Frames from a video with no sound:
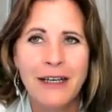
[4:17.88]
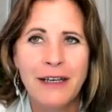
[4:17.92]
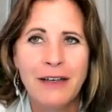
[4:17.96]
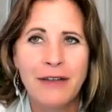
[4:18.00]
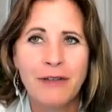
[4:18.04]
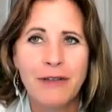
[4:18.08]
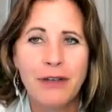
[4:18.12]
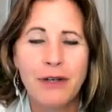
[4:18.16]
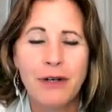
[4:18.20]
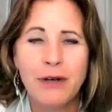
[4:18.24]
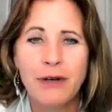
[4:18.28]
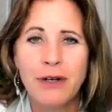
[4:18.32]

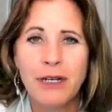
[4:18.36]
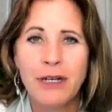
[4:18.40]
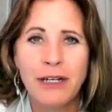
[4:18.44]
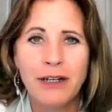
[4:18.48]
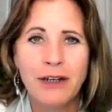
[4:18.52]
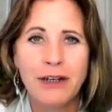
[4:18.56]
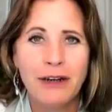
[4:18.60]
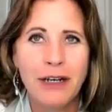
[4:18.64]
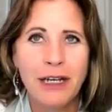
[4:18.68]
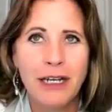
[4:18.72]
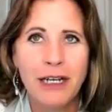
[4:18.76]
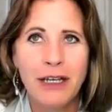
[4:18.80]
If you don't
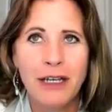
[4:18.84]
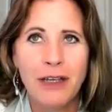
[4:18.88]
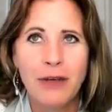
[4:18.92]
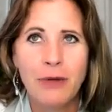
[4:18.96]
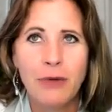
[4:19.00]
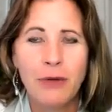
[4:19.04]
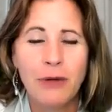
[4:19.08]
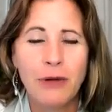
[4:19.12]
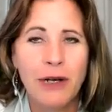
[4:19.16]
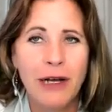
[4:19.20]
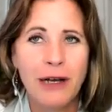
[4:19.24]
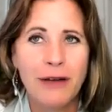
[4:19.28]
integrate it,
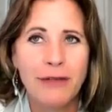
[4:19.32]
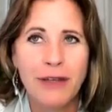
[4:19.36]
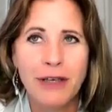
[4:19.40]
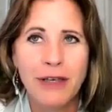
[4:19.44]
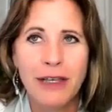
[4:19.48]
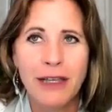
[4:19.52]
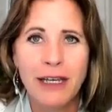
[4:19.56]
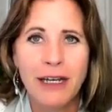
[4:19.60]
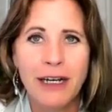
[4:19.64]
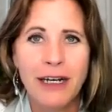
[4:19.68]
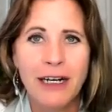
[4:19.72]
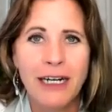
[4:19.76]
you won't have the
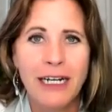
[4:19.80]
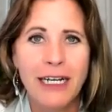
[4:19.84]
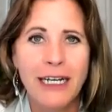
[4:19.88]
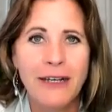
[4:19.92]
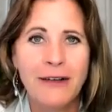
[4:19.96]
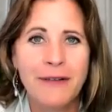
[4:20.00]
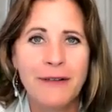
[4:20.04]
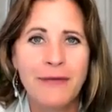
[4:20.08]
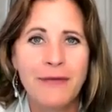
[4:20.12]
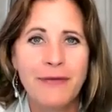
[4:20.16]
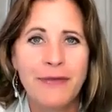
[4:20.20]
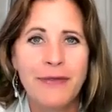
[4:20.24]

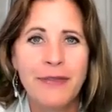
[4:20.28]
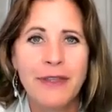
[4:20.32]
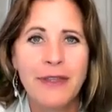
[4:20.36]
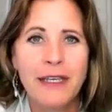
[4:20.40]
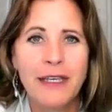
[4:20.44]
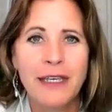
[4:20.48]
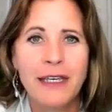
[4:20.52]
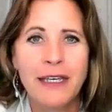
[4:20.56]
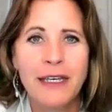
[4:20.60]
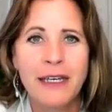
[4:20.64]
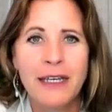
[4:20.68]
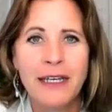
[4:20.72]
clarity.
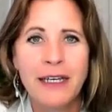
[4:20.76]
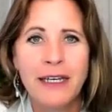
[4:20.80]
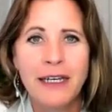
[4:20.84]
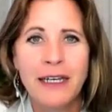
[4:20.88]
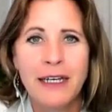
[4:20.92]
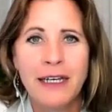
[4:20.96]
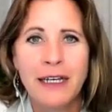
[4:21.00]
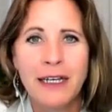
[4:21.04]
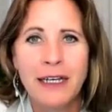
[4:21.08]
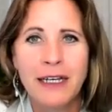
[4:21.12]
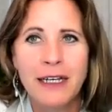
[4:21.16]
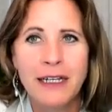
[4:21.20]

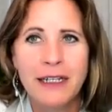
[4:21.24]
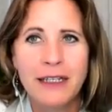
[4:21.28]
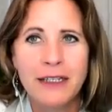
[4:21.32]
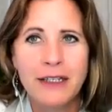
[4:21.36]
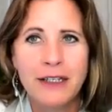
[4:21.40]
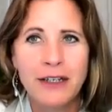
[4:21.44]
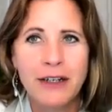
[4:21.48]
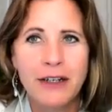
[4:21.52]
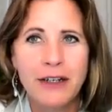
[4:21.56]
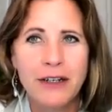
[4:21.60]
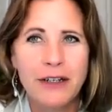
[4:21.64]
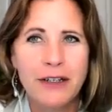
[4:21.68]

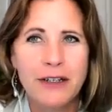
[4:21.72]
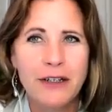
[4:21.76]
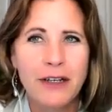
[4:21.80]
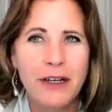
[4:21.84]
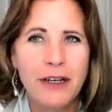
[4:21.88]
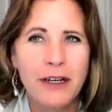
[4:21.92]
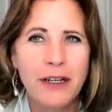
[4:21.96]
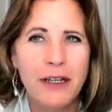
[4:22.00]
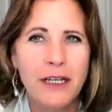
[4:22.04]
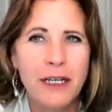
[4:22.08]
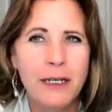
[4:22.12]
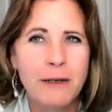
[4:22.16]
So you're just
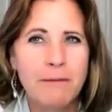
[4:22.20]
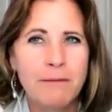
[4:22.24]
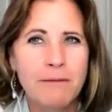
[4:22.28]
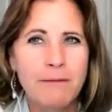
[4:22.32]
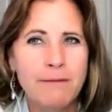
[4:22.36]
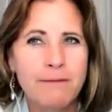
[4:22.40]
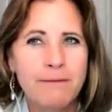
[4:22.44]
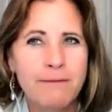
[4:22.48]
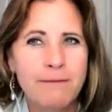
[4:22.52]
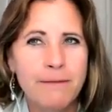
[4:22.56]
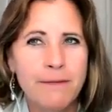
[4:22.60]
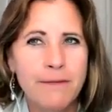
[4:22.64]
all like,
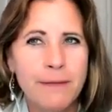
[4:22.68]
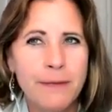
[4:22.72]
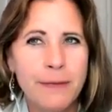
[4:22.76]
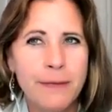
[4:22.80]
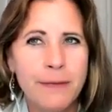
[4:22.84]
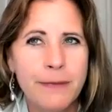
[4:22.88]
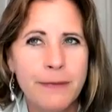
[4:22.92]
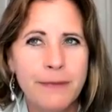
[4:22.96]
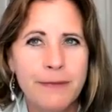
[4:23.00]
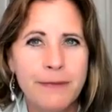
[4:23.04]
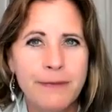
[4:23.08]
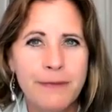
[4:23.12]
You're
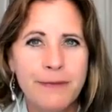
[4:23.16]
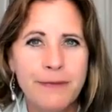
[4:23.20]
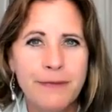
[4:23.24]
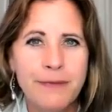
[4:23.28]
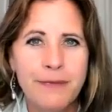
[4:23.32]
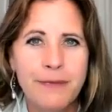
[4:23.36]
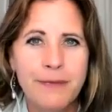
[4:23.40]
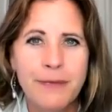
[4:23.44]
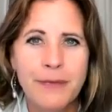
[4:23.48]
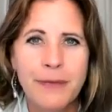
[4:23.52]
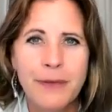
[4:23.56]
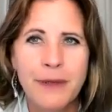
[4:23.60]
in
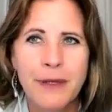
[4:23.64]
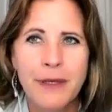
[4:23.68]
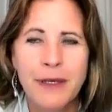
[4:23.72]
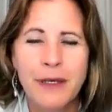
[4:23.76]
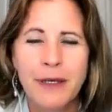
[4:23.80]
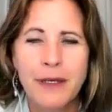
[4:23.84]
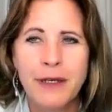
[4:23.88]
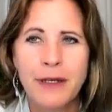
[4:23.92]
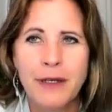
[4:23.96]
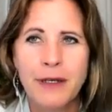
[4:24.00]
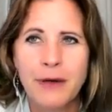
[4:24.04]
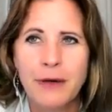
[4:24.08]

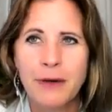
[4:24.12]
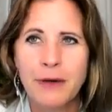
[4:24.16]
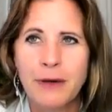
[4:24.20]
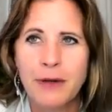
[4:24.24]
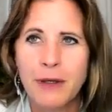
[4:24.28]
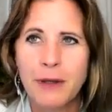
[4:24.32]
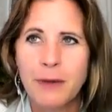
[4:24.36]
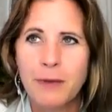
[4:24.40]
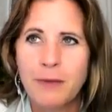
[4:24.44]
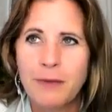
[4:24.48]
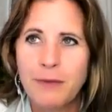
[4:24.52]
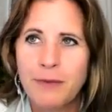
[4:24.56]

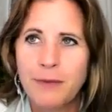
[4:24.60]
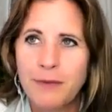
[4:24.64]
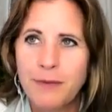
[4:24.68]
the